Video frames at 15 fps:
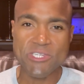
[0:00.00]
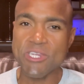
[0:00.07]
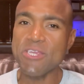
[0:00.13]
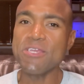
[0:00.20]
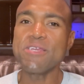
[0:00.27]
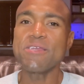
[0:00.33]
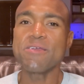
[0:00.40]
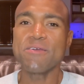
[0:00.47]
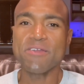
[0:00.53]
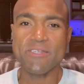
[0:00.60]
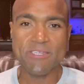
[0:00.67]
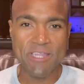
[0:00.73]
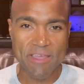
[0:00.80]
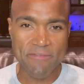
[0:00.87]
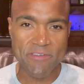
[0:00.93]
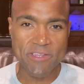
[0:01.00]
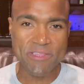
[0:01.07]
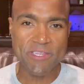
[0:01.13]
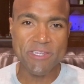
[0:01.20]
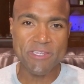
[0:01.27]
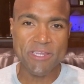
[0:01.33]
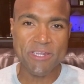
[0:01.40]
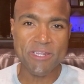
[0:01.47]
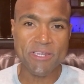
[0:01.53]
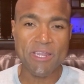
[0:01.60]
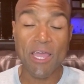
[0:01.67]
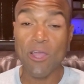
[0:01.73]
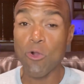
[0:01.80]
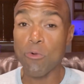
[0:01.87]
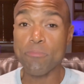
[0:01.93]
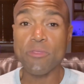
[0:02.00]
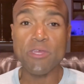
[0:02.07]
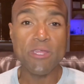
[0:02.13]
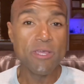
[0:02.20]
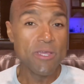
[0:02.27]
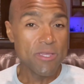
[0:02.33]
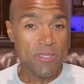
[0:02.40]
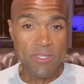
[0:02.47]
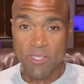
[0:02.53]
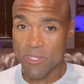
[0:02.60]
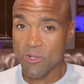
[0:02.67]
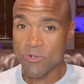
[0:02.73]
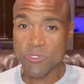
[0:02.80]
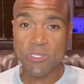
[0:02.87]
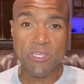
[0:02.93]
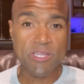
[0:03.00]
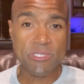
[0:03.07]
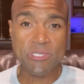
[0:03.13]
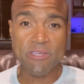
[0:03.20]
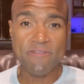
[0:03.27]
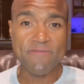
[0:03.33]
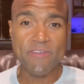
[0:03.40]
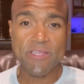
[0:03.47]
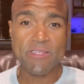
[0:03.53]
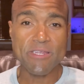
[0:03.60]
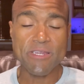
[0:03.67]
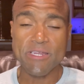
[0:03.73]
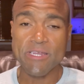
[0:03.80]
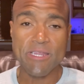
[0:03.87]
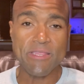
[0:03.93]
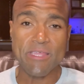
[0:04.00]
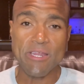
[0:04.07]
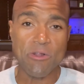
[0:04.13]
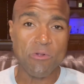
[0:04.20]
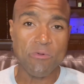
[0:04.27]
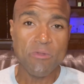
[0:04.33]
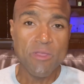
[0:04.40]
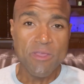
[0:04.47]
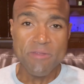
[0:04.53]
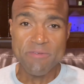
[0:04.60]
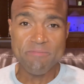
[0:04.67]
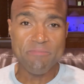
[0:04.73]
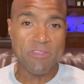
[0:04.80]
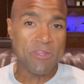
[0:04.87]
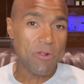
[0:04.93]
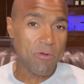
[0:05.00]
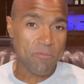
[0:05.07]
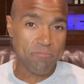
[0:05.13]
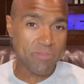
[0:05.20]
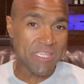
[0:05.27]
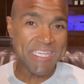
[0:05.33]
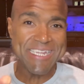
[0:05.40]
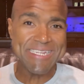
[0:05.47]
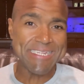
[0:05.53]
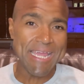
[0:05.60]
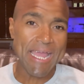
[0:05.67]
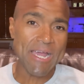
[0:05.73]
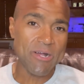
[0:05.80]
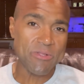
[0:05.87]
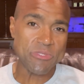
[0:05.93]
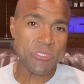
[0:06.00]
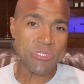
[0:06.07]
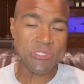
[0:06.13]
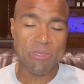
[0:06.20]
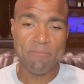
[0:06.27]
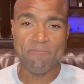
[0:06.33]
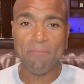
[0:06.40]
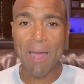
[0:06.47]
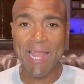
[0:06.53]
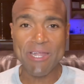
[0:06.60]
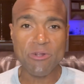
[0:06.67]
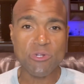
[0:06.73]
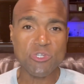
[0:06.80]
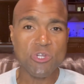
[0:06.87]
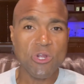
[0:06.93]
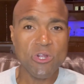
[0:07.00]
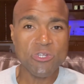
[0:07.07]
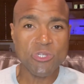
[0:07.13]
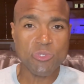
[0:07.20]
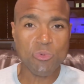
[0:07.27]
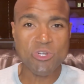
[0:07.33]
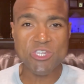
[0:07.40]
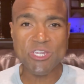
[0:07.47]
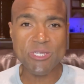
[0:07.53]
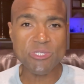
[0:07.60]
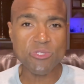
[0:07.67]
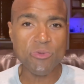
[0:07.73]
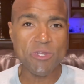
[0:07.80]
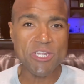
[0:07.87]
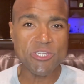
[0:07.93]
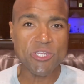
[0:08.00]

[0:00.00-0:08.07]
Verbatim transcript: She definitely did it, and I hope that you know she gets convicted and they don't you know plead down to some minor charges where she doesn't do any